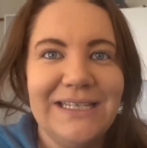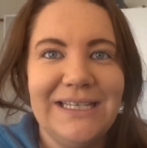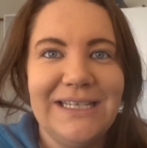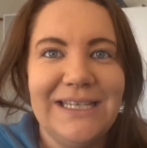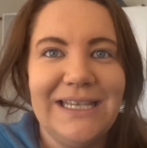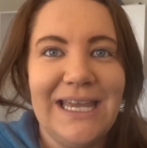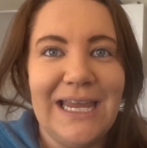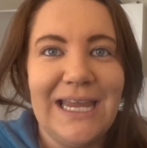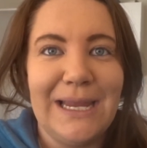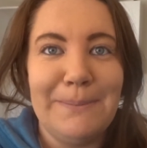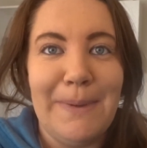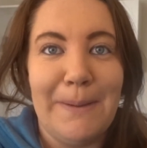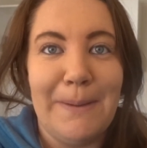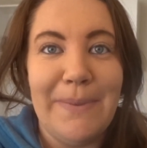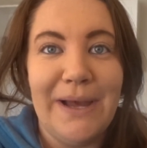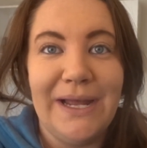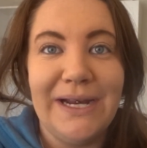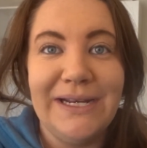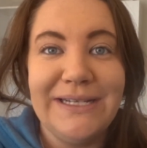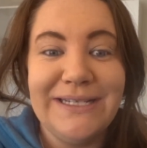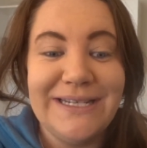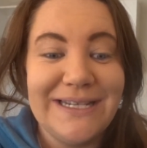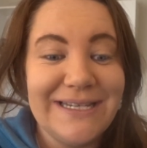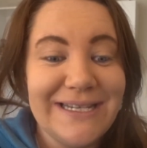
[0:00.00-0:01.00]
kick my butt
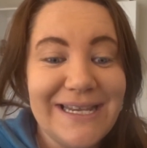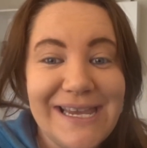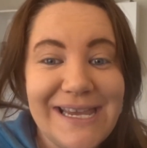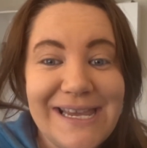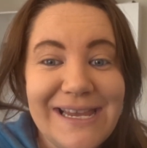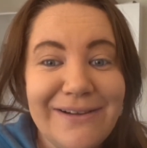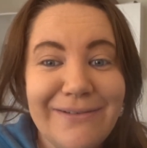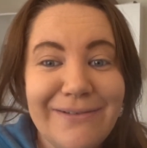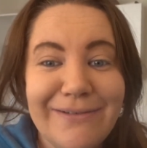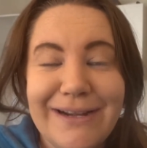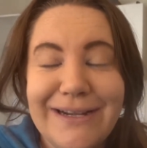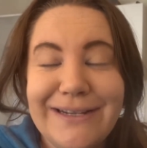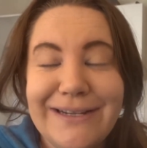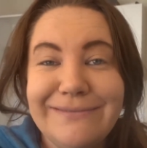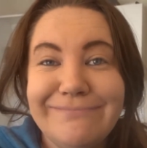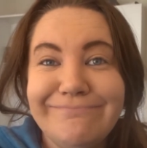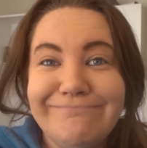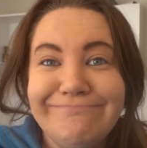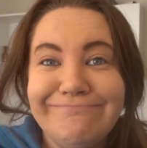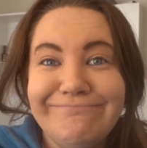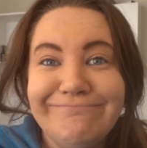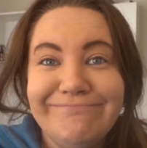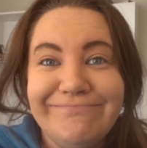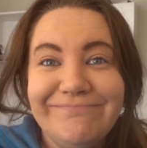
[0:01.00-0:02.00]
into the gear
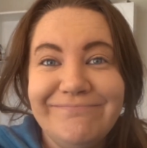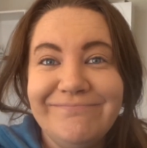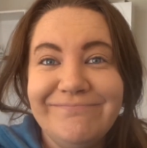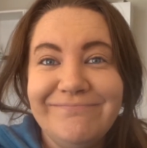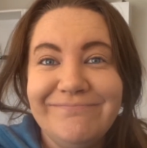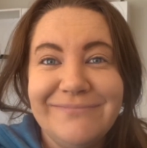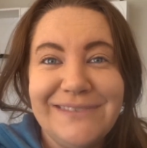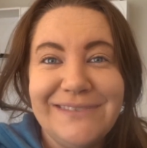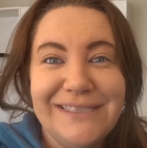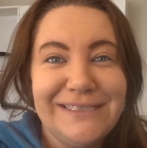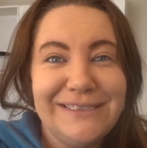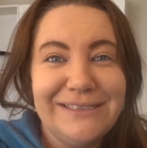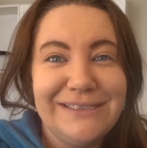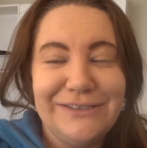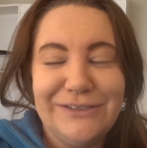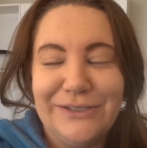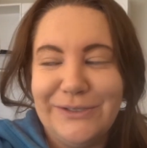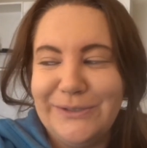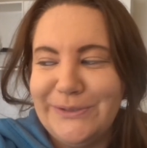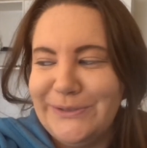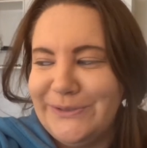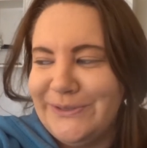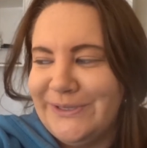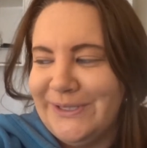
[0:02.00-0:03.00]
and
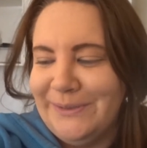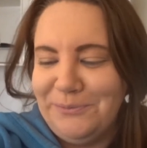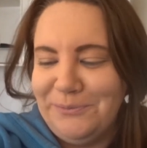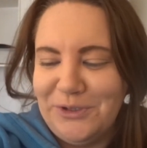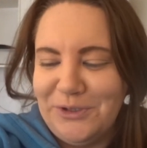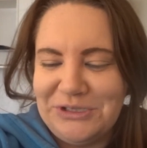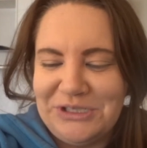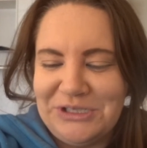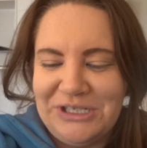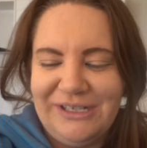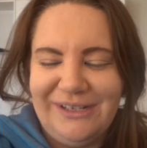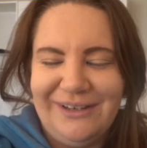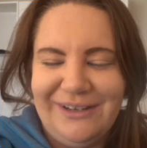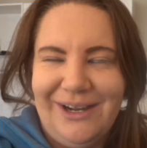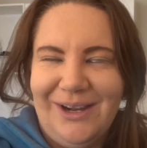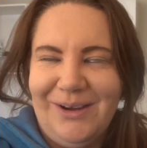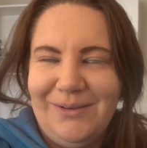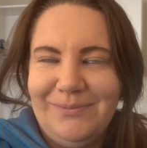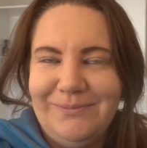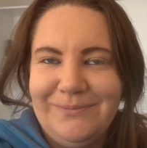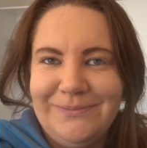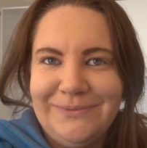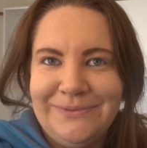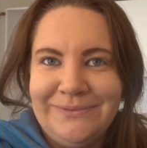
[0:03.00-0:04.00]
do some washing
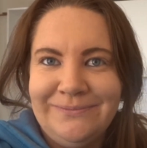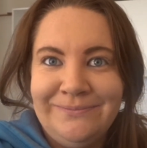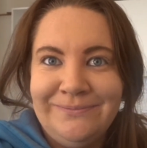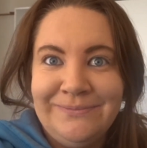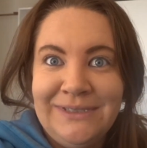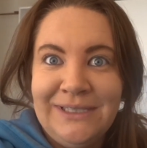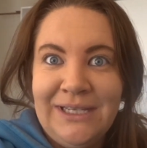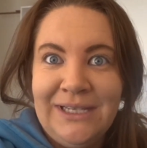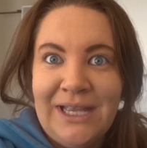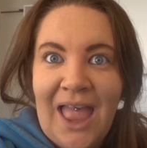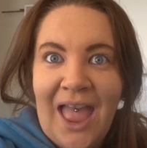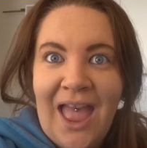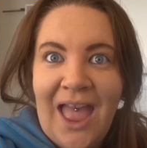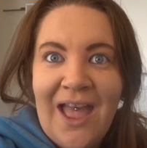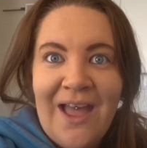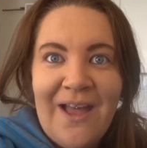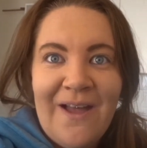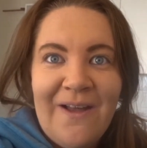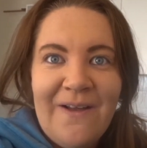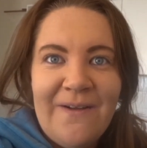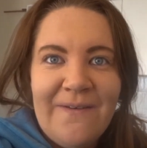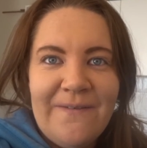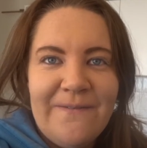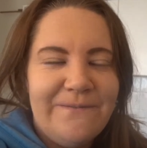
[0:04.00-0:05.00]
up.
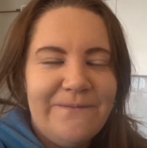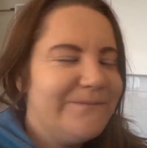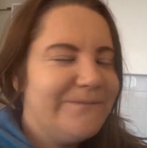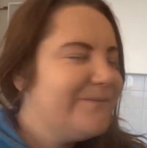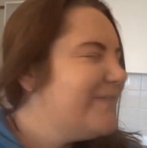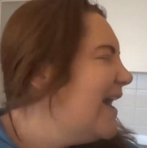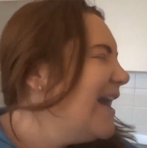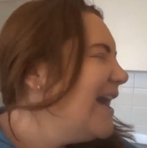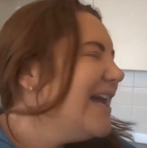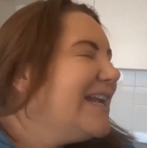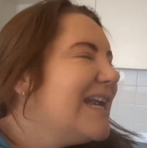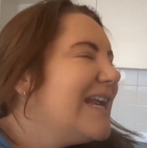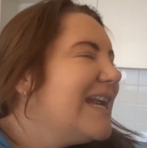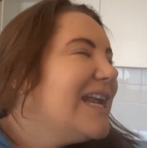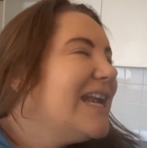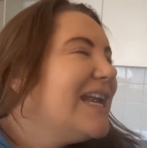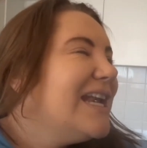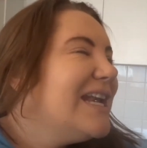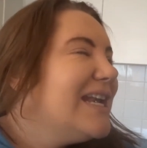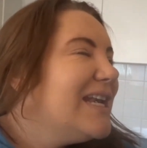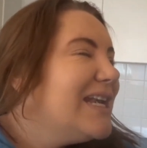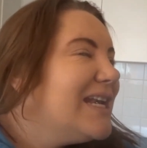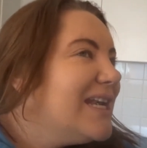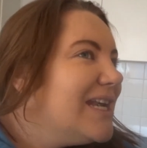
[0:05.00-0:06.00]
Fun!